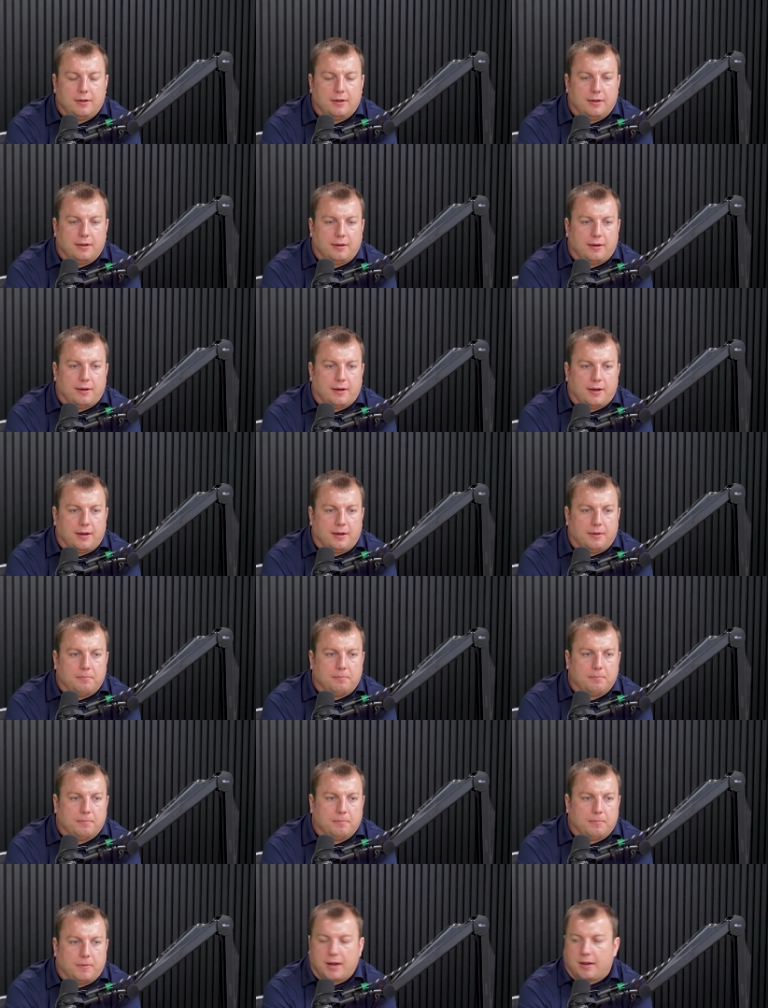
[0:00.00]
and
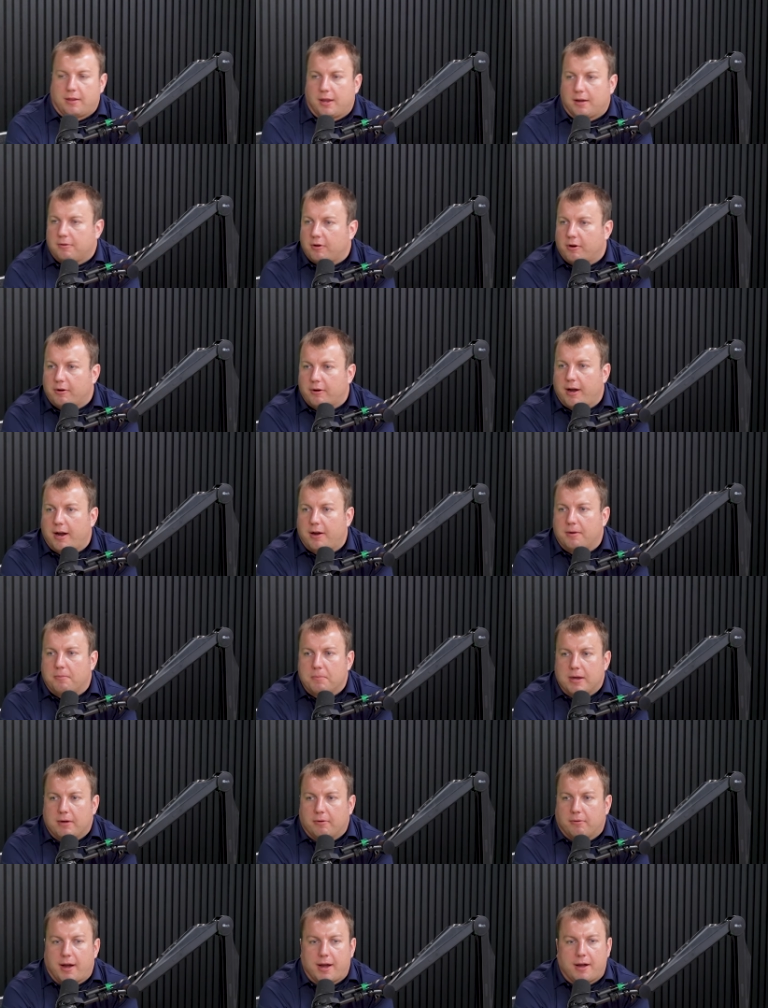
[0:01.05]
then turn around and
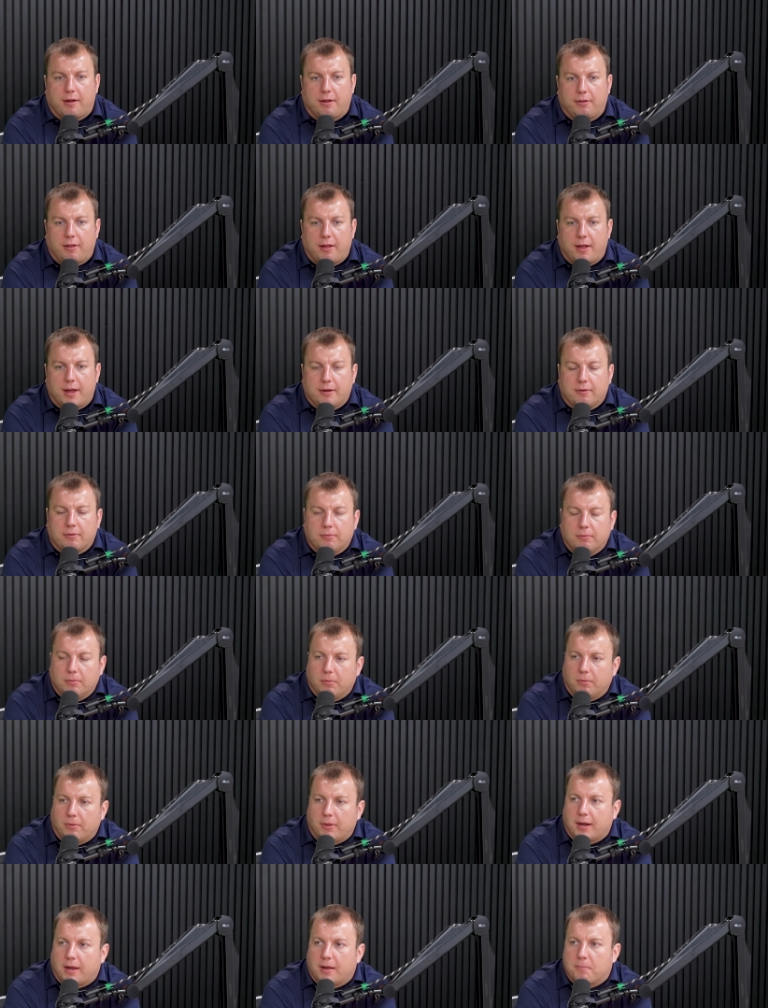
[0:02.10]
be right online
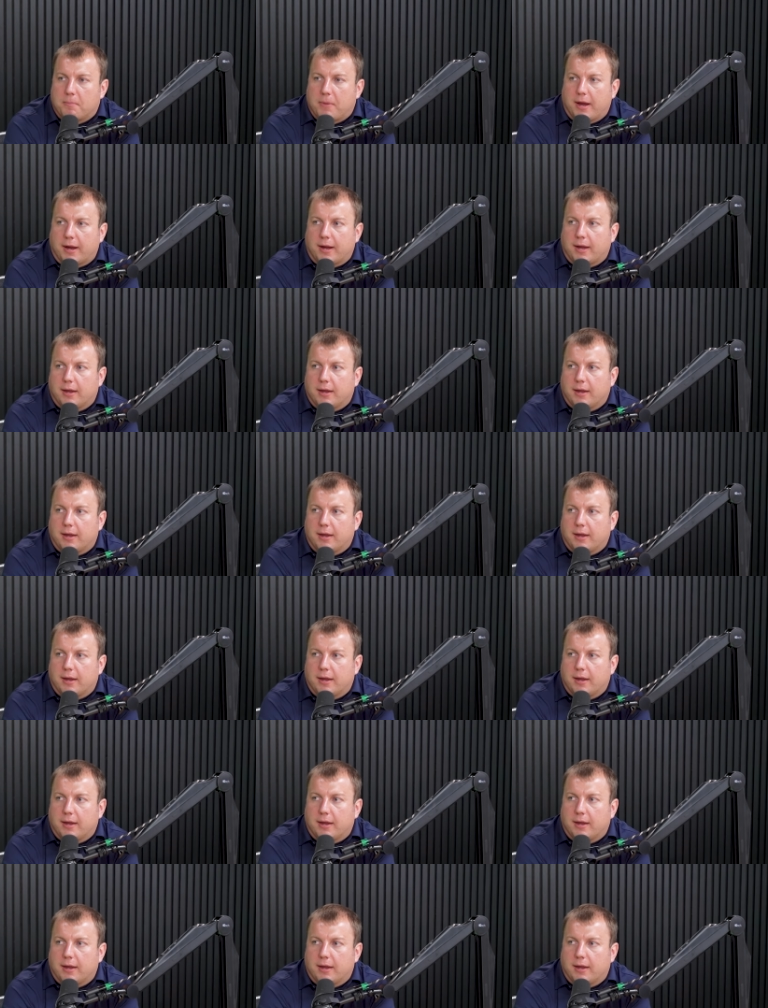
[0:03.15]
when they come back